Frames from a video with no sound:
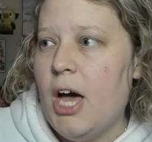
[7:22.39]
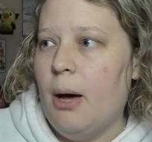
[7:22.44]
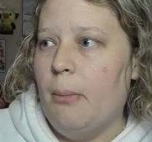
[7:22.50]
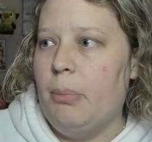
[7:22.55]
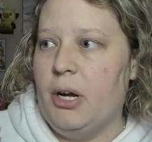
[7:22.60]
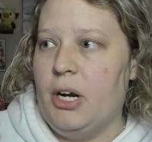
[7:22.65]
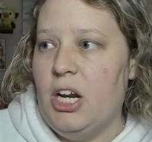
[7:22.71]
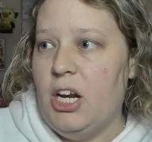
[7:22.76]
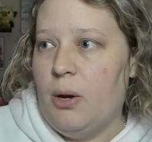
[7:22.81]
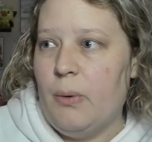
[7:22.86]

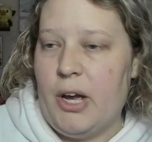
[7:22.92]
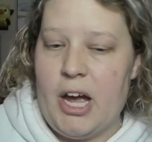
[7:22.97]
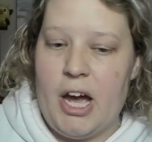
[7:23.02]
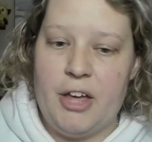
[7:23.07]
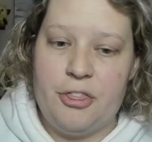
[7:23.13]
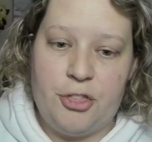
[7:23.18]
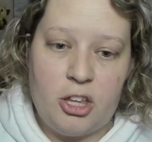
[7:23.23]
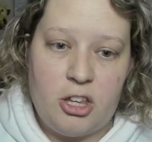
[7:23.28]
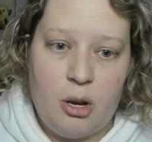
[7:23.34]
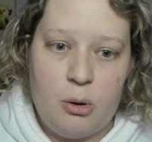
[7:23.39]
But anyway, I
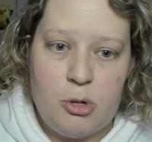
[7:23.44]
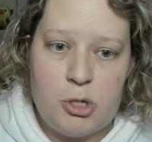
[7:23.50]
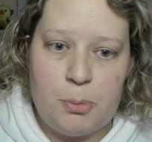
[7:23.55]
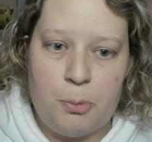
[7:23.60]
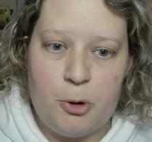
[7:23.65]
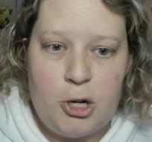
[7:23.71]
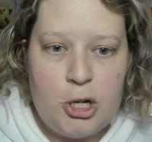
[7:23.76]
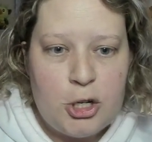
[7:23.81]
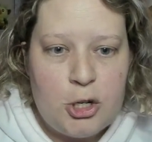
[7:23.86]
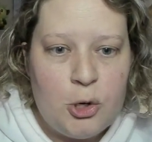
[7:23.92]
thought that was
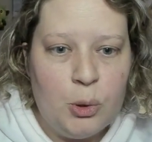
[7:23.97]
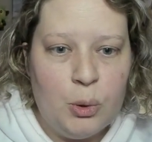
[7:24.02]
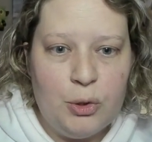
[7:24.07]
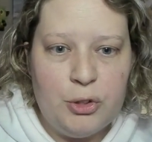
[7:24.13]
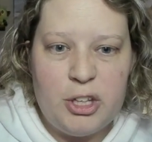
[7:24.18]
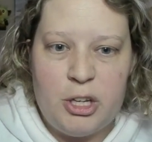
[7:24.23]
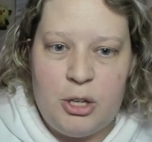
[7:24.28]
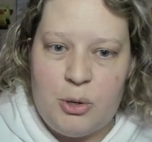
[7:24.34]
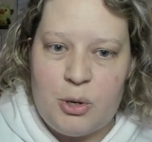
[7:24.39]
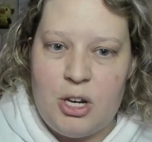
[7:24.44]
pretty cool
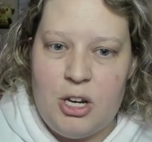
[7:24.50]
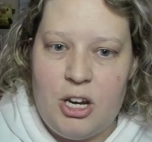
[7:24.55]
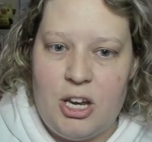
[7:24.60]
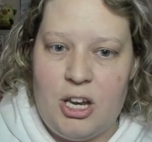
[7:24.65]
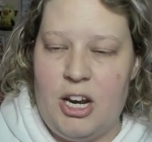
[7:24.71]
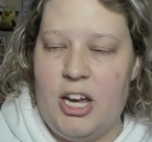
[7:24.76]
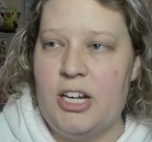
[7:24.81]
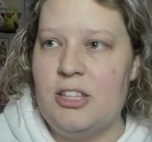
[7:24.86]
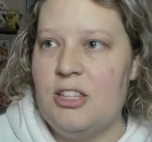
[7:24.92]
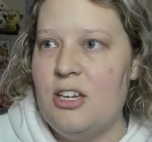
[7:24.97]
that you can
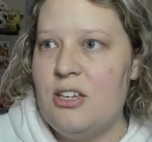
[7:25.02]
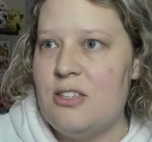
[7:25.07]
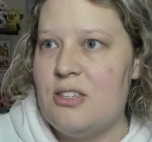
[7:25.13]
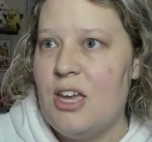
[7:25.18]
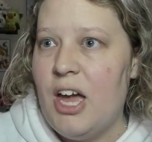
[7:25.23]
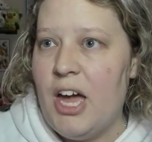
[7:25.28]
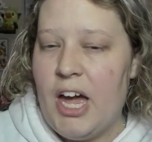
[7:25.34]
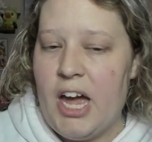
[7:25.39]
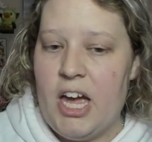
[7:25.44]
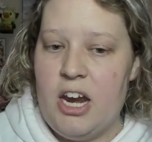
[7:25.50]
connect this,
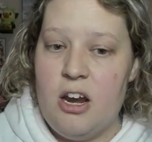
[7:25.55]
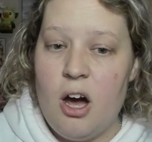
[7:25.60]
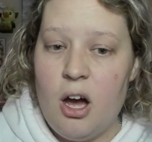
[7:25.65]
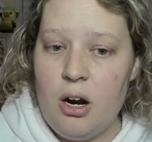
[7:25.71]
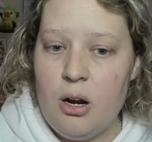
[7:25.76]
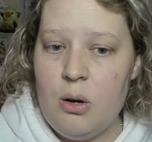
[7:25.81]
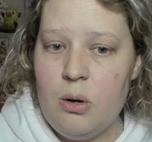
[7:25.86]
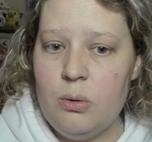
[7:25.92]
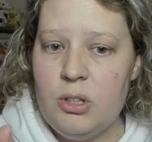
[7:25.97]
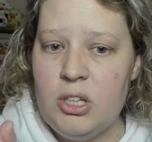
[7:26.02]
and not
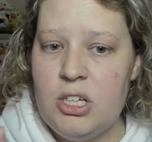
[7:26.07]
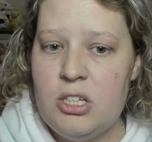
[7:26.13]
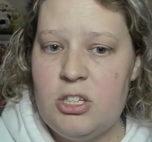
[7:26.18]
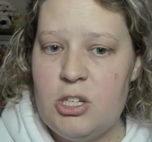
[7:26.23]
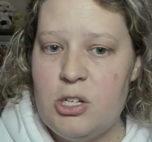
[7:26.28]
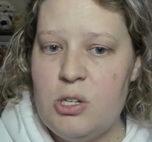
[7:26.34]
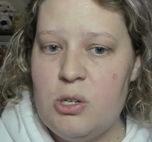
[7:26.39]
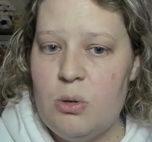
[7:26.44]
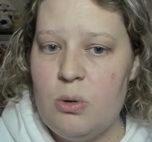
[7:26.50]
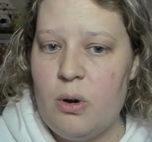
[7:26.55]
only do
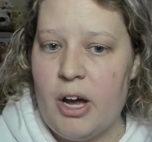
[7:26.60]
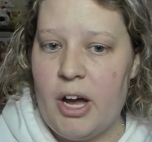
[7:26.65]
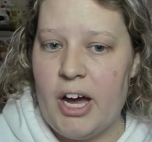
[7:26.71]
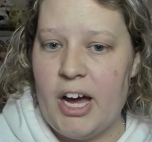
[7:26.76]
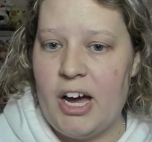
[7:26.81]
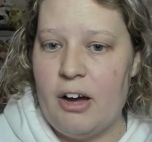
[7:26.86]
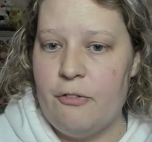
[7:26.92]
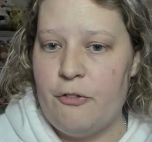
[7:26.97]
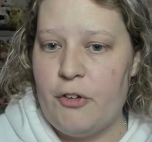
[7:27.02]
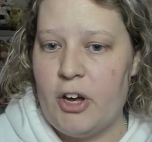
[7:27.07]
you
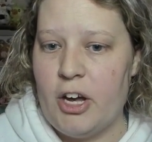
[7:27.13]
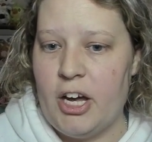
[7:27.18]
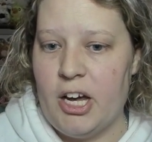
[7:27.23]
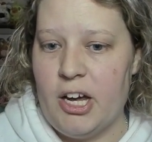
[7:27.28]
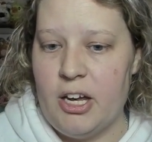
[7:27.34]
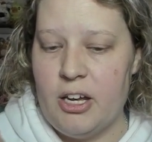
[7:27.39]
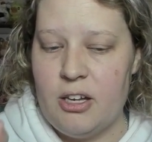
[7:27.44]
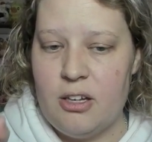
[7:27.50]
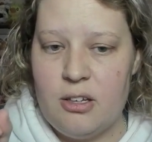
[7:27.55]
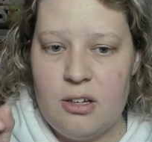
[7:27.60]
have
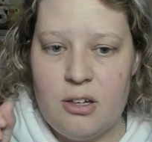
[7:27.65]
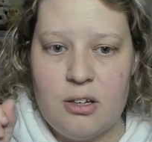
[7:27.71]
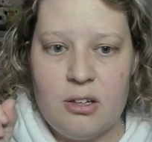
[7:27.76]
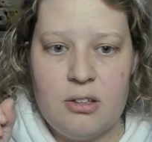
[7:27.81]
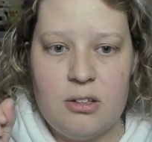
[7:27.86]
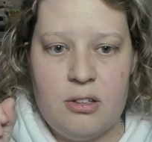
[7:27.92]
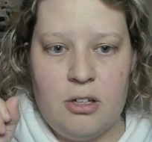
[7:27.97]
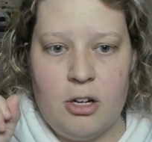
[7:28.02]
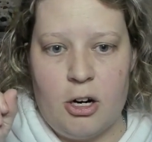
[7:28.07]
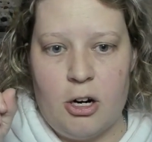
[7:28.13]

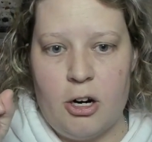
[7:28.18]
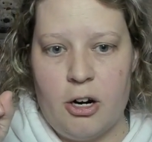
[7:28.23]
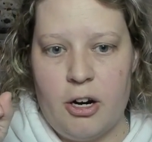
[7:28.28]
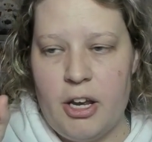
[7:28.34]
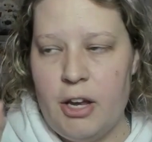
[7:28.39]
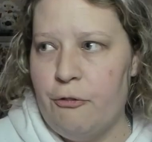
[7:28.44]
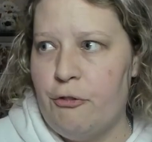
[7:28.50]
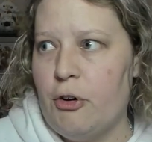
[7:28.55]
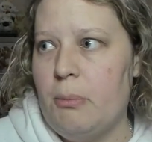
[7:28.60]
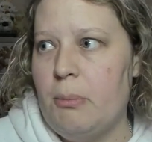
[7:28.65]
your
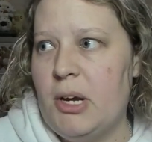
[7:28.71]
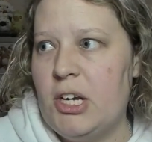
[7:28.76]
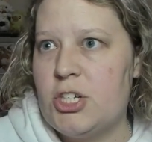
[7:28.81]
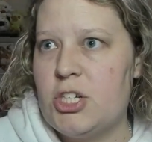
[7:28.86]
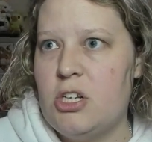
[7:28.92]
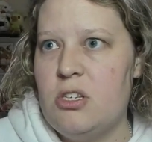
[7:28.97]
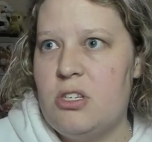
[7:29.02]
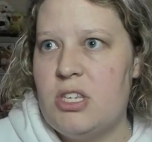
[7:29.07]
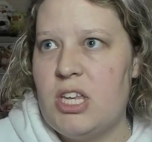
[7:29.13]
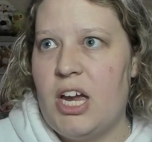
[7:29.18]

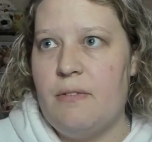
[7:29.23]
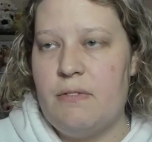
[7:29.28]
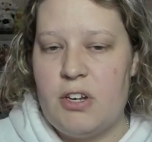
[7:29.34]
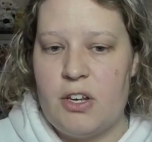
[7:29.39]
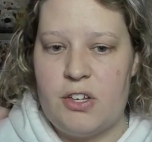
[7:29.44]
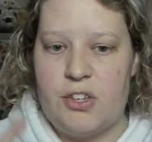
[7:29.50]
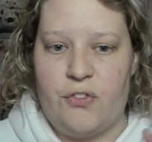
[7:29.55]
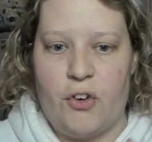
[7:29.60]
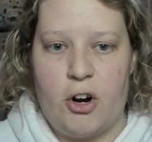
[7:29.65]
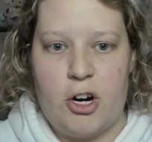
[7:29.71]
information saved
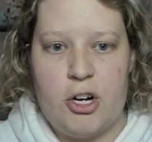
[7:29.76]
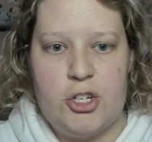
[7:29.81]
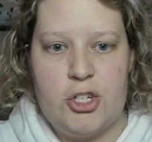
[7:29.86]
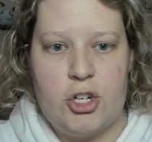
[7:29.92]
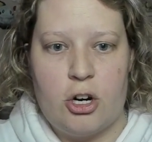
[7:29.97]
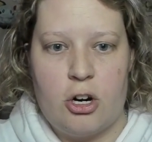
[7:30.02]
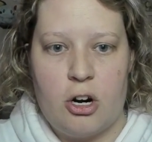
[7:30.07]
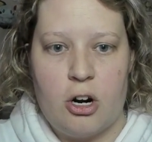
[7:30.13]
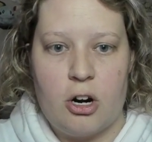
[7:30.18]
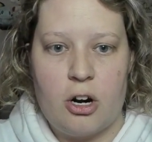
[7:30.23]
as far as
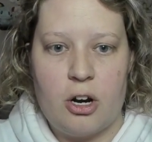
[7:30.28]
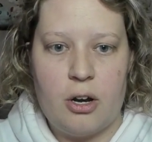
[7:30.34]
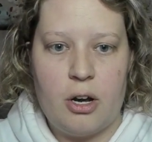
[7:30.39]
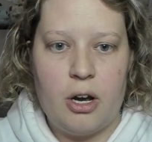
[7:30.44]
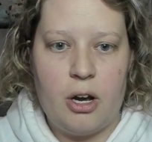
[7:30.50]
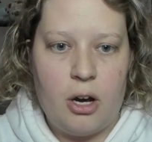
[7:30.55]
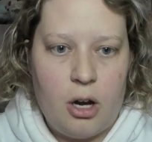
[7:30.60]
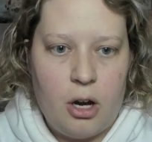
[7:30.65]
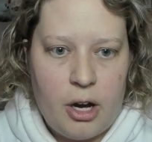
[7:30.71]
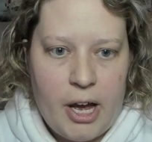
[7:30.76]
your
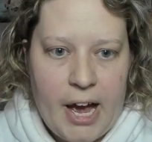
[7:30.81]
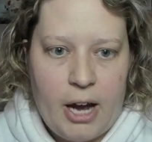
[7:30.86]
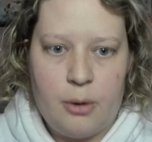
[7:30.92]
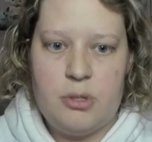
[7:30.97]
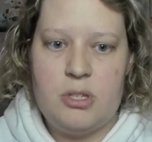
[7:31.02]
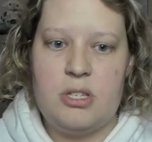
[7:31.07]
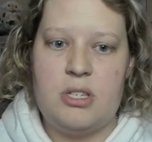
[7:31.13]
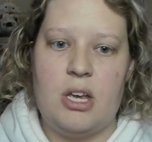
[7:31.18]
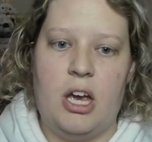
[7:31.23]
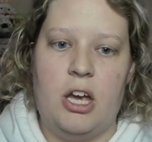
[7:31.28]

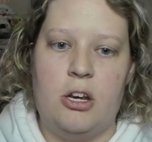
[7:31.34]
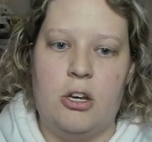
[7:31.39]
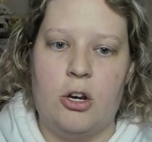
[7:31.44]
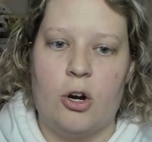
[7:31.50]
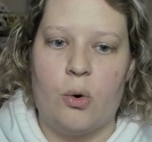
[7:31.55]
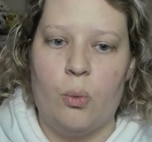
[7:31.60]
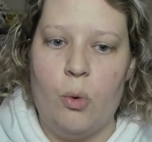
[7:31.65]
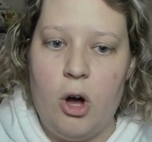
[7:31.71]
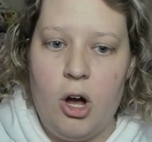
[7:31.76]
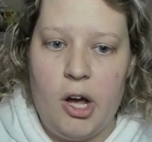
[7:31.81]
house and your
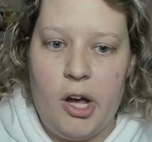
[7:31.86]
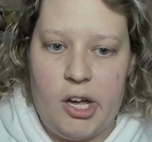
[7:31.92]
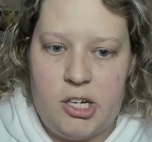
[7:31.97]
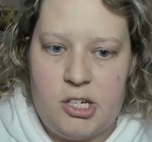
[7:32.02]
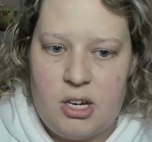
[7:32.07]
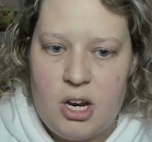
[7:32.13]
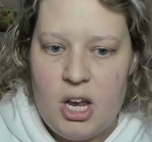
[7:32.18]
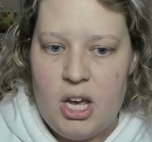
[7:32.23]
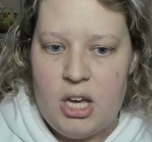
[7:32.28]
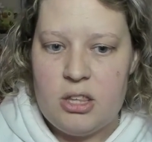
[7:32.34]
wand
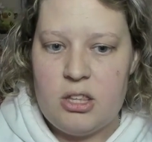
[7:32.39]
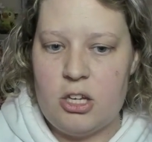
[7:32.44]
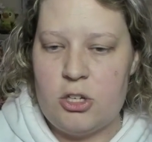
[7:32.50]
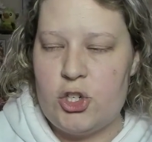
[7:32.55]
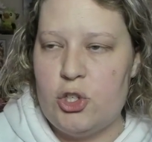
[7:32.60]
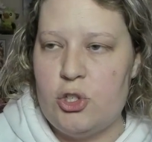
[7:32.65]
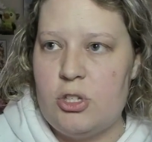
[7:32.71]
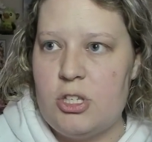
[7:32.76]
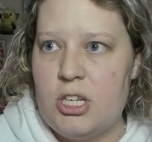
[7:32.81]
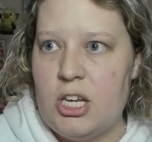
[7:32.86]
that
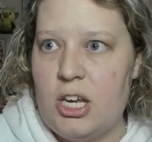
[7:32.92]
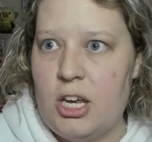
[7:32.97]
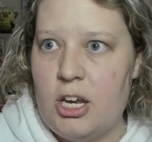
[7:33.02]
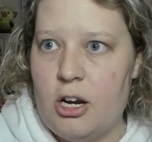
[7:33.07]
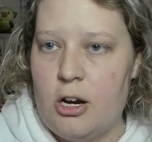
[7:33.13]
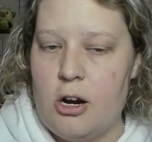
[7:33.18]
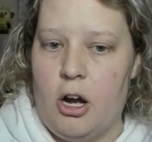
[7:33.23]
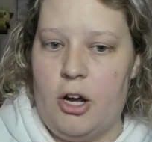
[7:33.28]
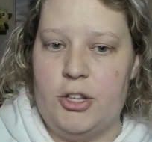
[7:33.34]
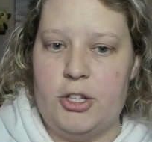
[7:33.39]
you see
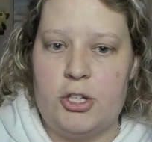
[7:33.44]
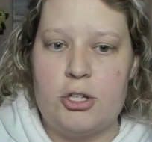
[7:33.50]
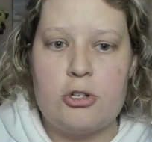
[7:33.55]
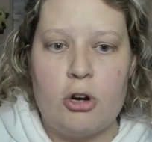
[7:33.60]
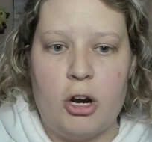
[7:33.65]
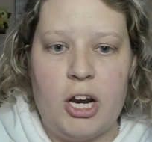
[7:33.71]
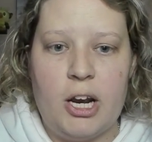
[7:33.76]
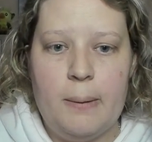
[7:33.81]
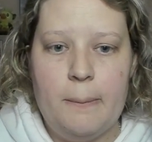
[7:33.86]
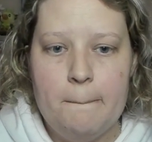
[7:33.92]
here on the
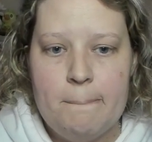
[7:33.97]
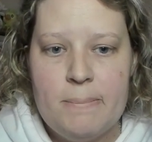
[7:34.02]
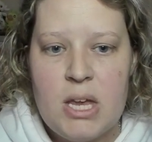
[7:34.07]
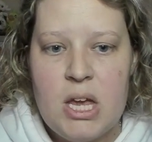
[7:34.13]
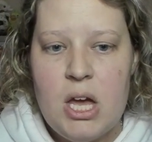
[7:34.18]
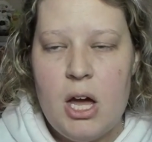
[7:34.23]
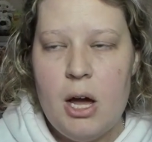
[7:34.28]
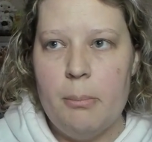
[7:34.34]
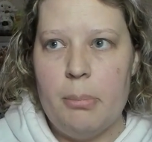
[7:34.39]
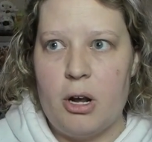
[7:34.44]
screen,
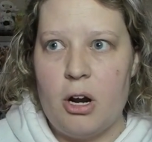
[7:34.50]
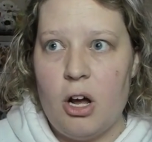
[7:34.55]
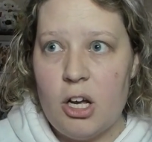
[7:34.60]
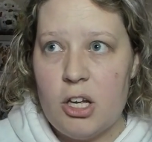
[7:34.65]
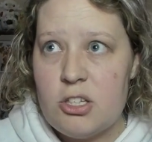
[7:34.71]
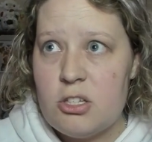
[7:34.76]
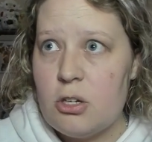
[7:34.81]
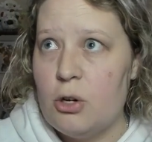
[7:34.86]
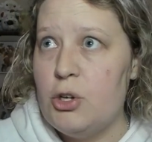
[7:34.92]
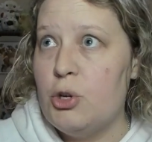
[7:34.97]
but
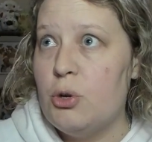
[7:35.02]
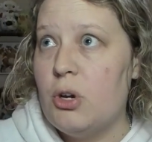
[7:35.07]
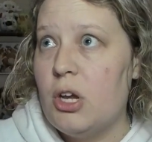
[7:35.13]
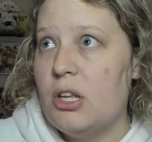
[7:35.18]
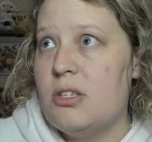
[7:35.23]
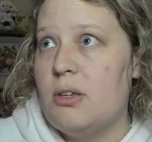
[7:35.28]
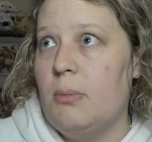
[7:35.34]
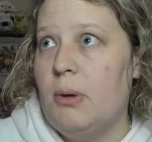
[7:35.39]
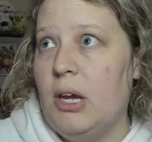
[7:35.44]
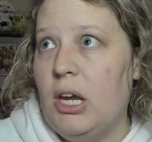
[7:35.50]
also you get
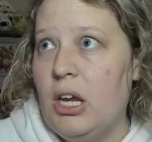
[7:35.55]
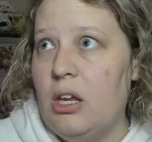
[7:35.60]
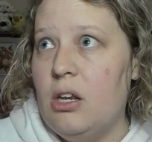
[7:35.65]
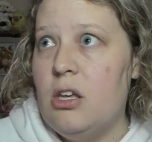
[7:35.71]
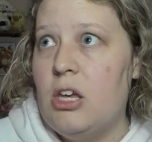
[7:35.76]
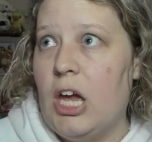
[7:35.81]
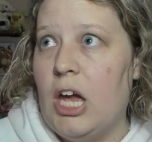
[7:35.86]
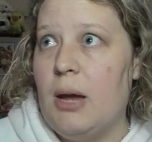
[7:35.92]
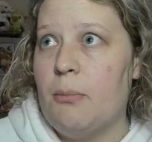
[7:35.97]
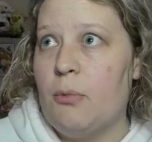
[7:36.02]
some
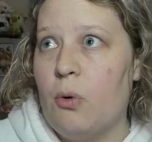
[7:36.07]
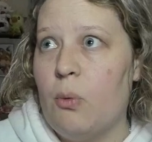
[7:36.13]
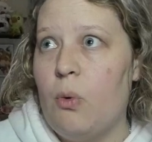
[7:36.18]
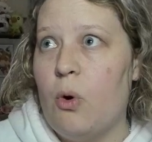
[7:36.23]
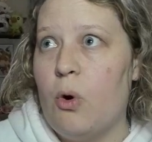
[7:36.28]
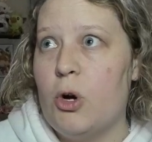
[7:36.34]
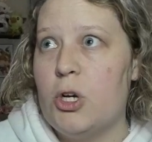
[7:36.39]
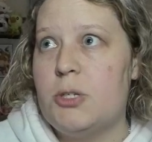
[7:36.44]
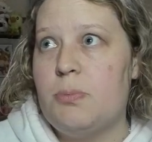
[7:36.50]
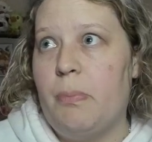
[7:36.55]
in-game
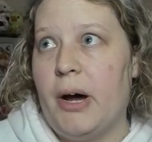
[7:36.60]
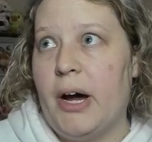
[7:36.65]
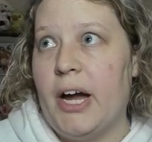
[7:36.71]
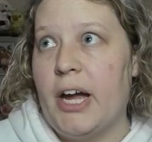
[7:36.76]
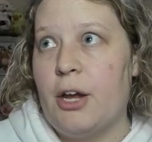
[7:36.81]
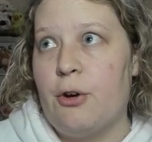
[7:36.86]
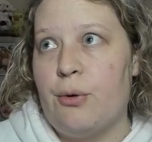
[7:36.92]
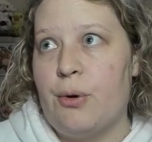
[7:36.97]
rewards by